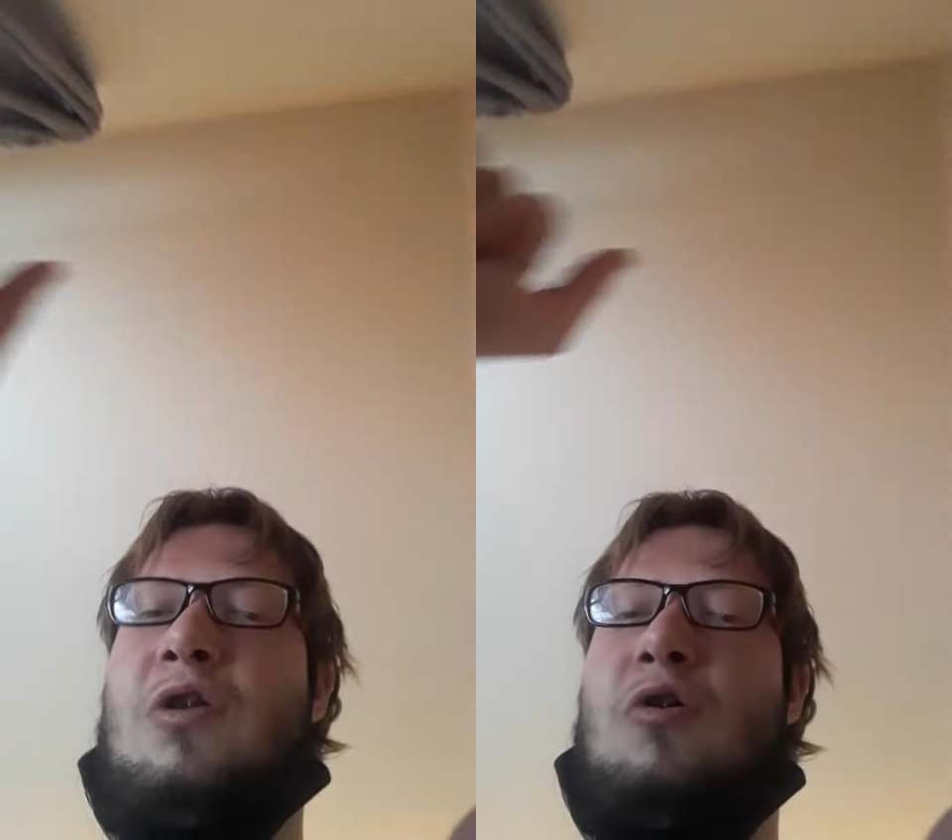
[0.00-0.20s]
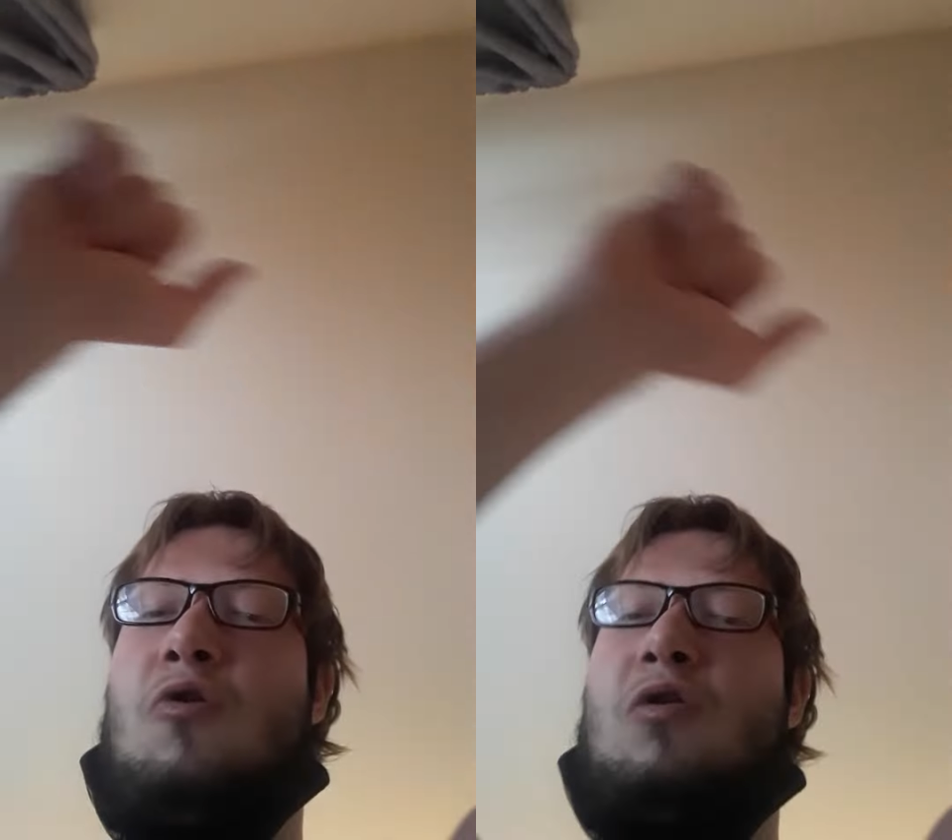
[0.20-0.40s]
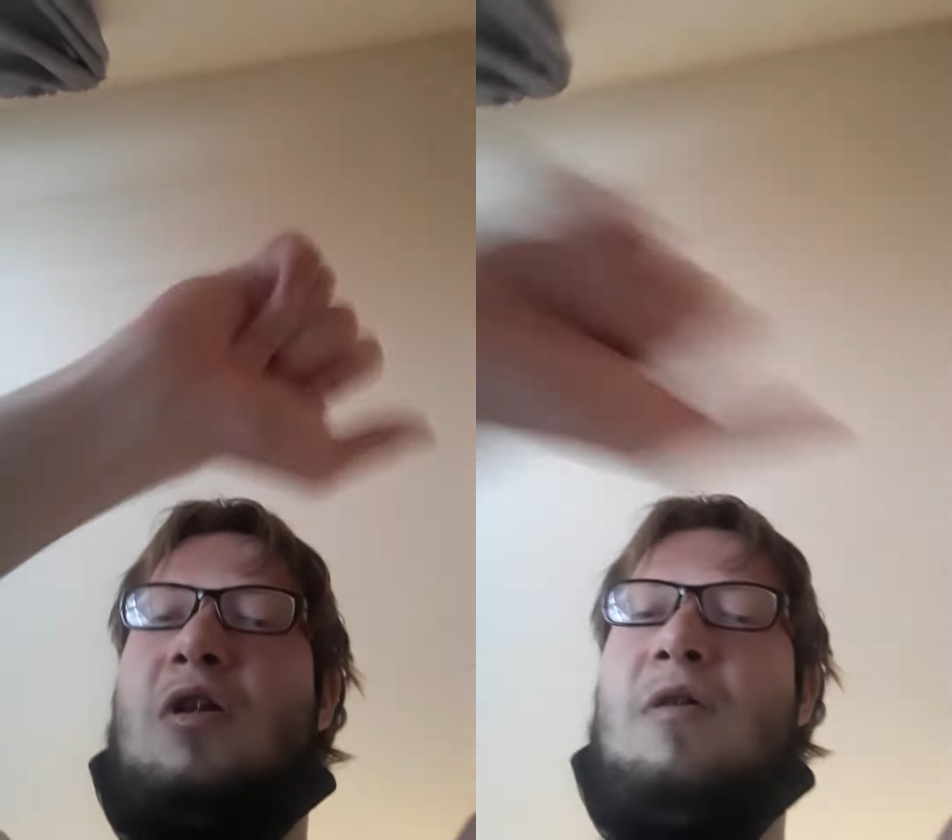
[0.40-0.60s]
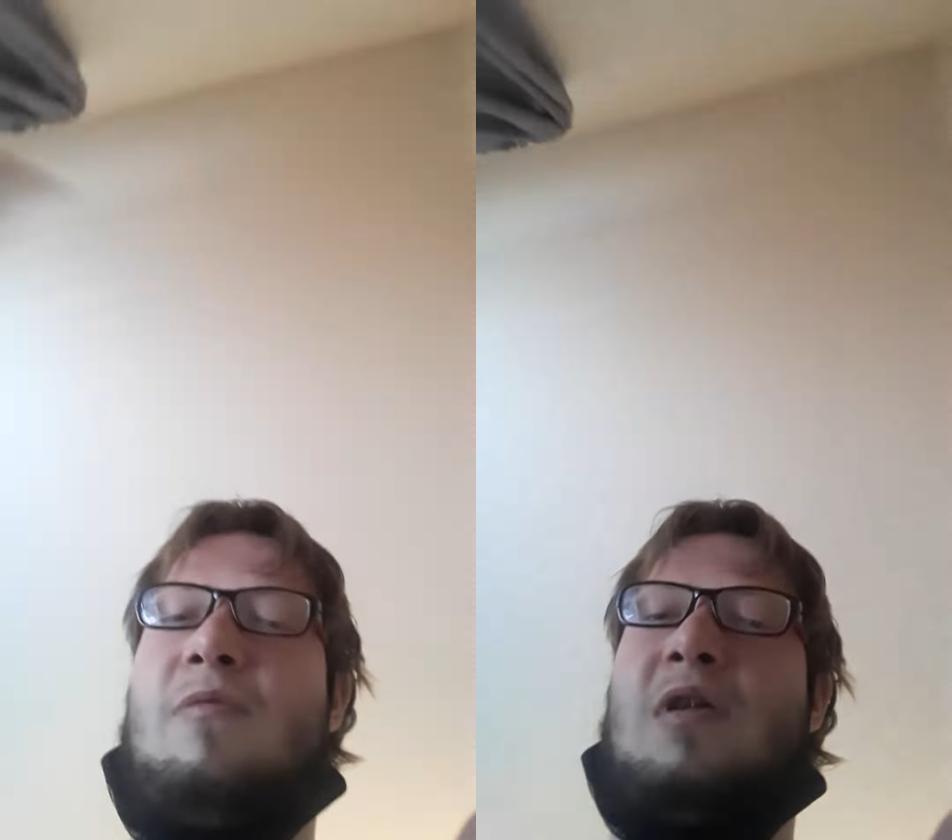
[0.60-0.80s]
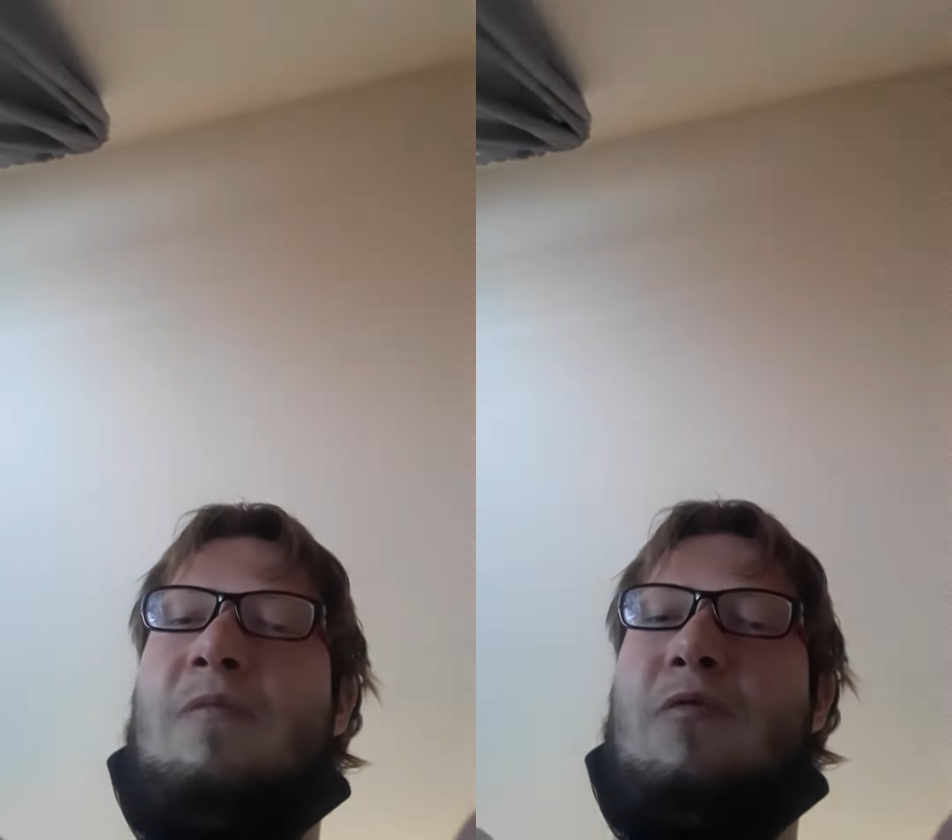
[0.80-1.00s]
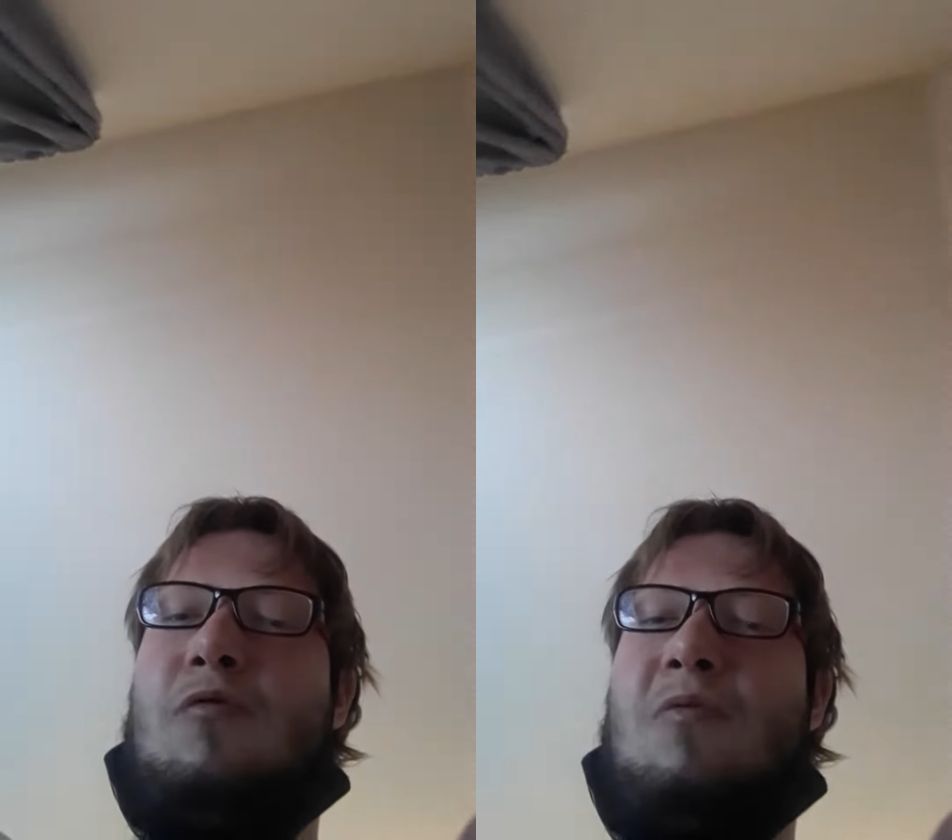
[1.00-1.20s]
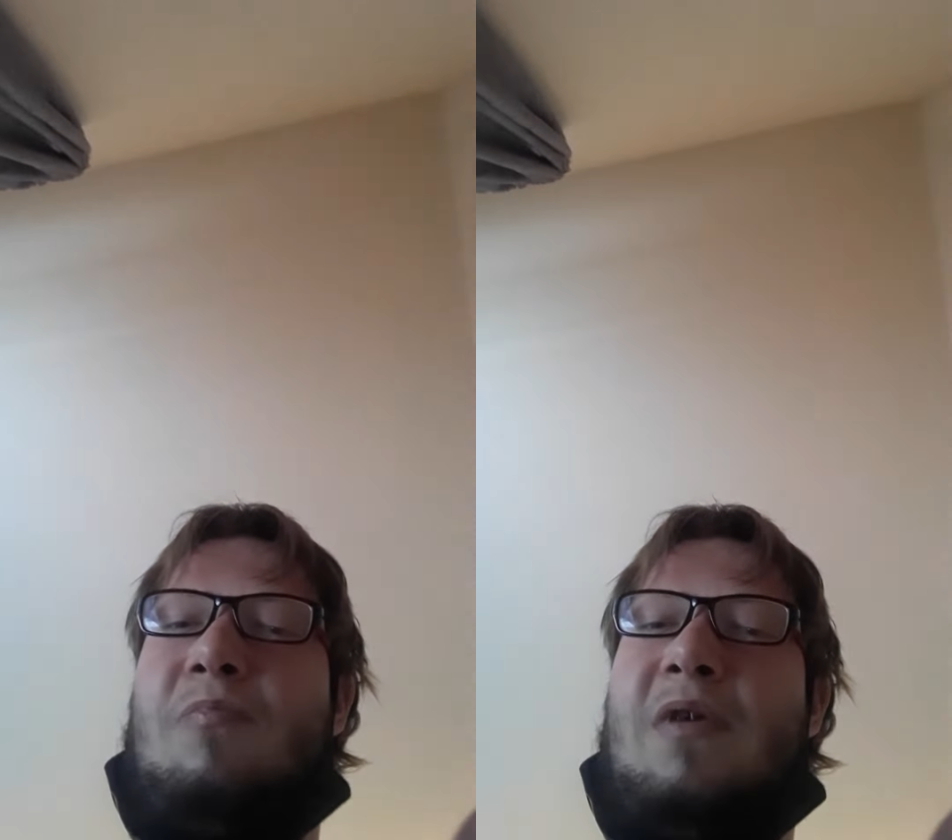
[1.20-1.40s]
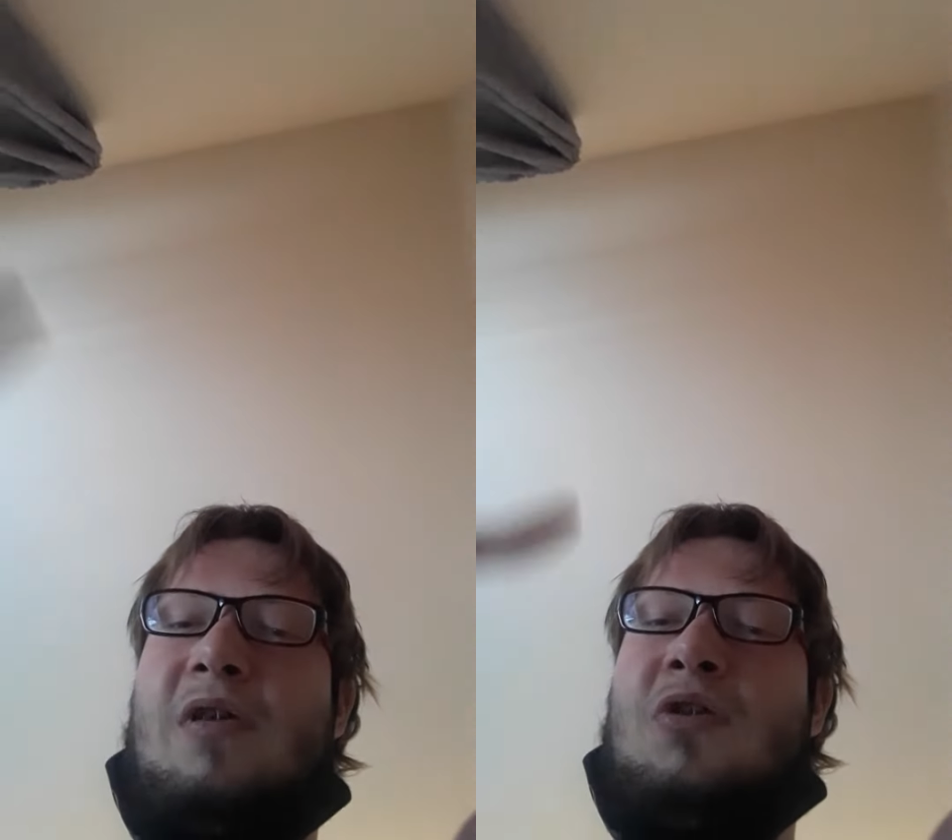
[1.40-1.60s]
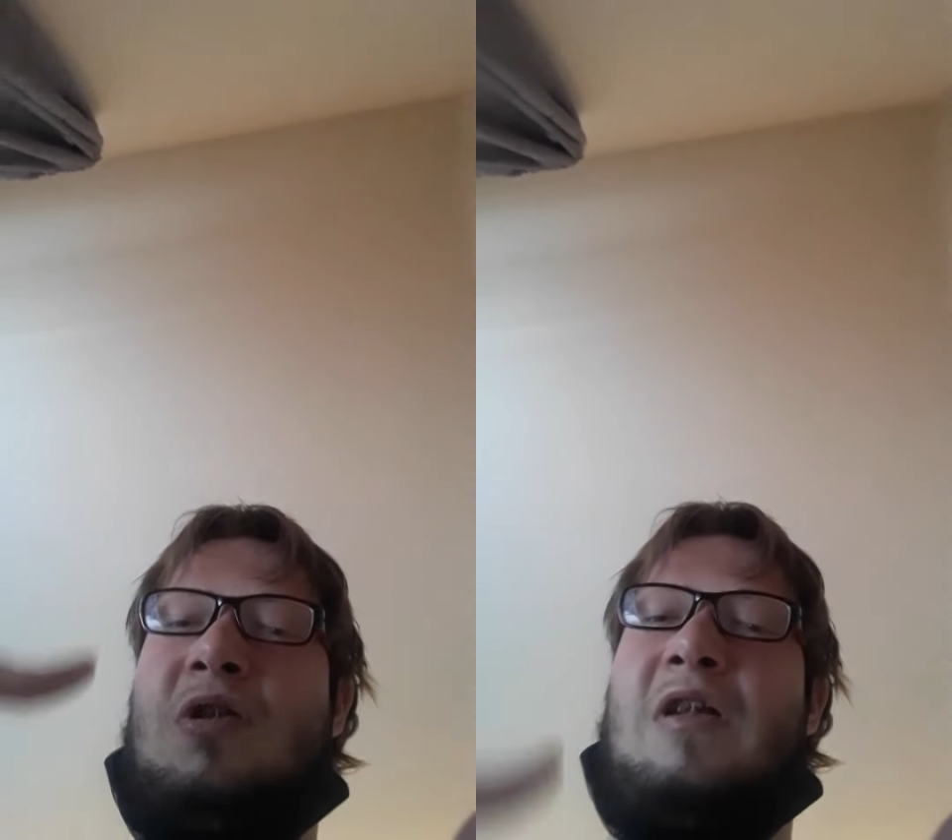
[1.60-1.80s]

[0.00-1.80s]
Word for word: the whole clip, clean me with bitch.